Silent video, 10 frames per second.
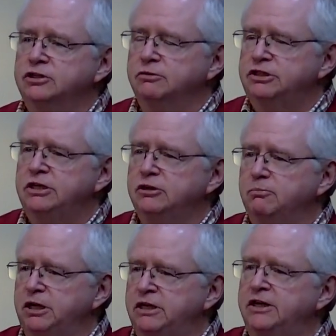So it's either
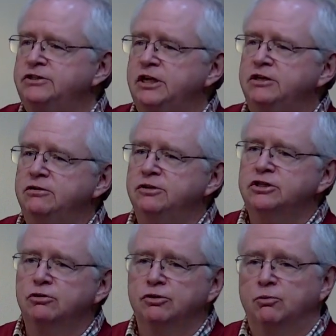because they do
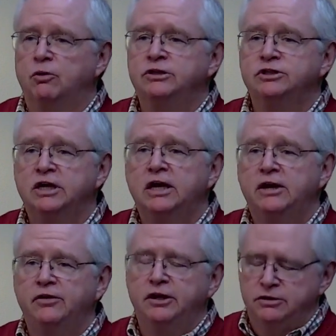this or the ones
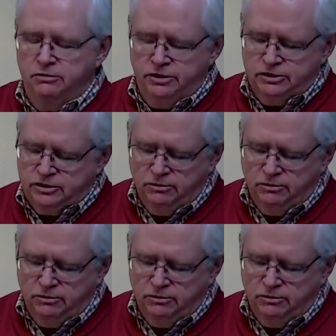that do this.